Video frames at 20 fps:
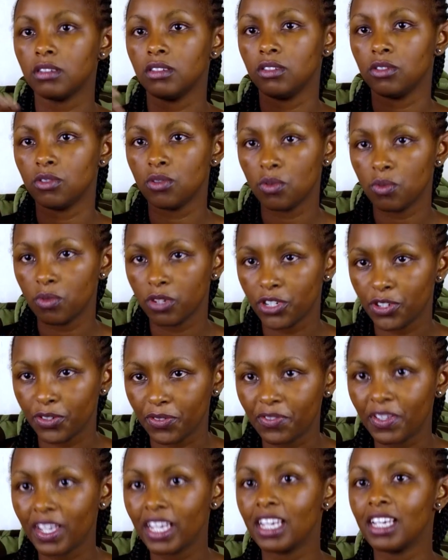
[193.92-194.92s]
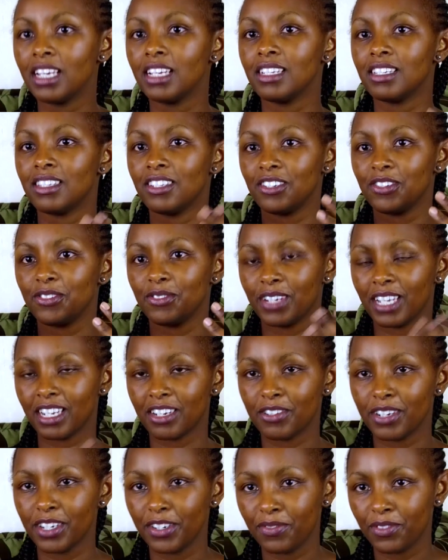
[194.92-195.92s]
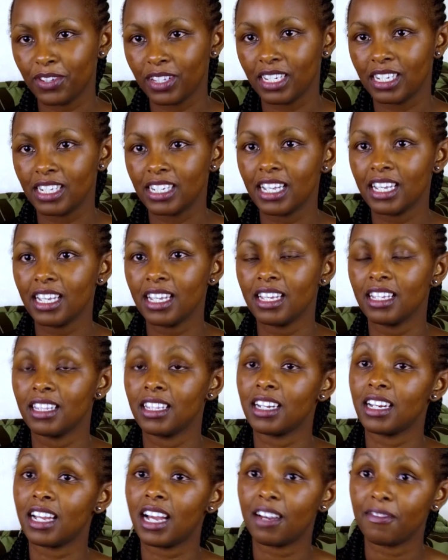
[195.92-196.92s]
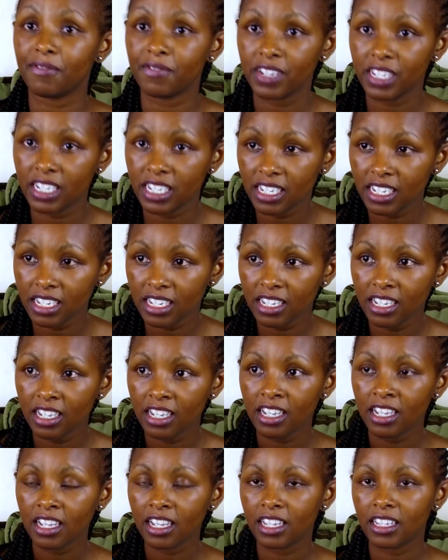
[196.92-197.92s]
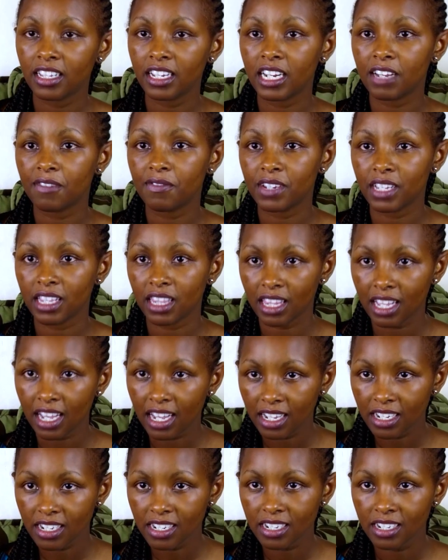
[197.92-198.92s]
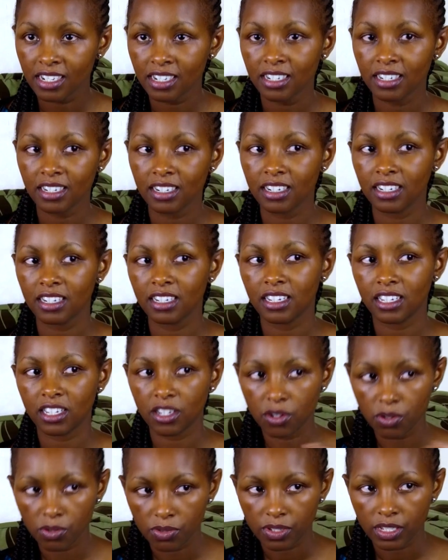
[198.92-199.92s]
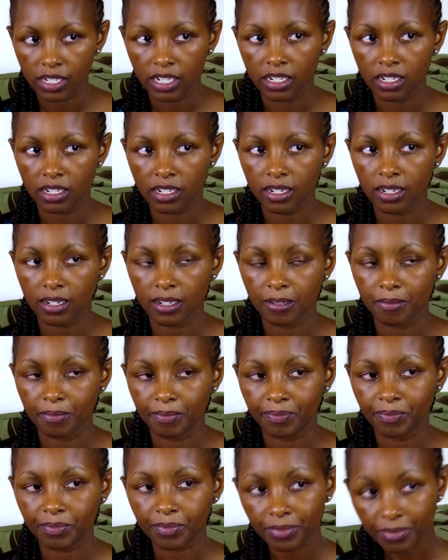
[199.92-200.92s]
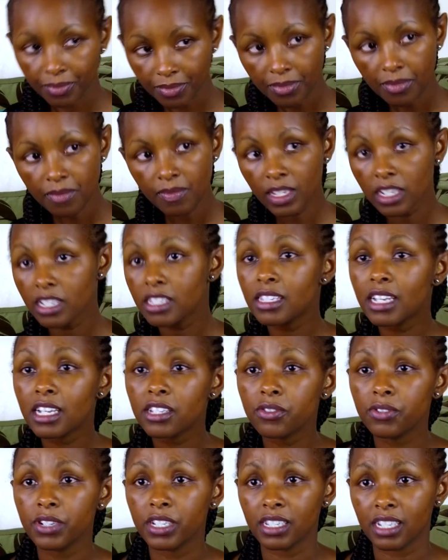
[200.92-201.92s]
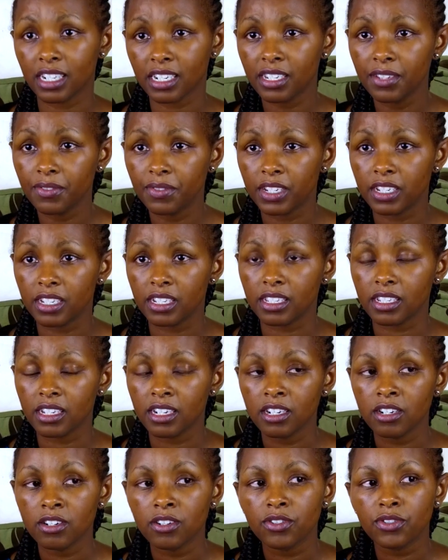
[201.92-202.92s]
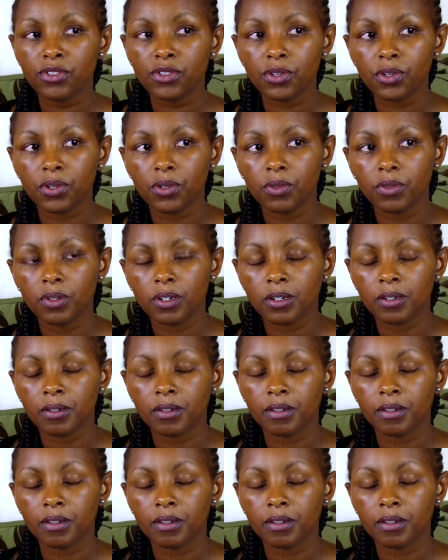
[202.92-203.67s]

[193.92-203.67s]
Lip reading: you go wash your face, get ready for the day, then have tea, and then after that, he goes and starts on his activities. So